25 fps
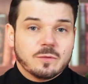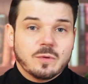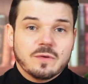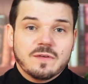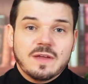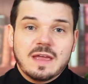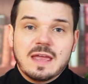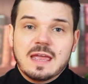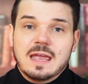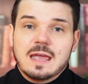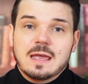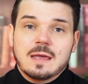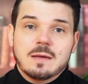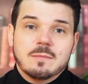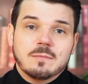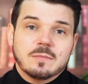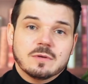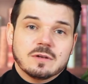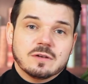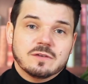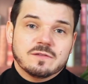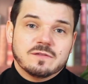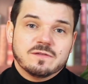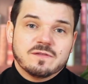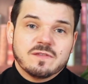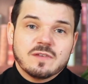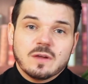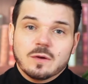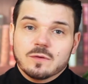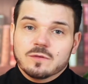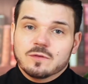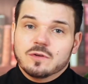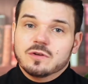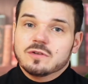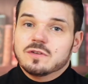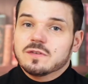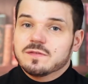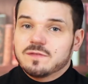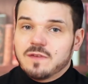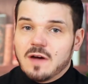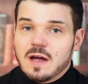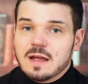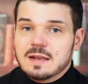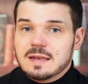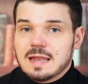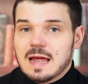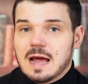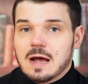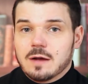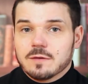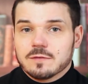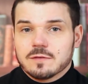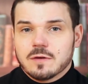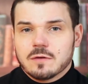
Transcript: with him, and it was good to find out.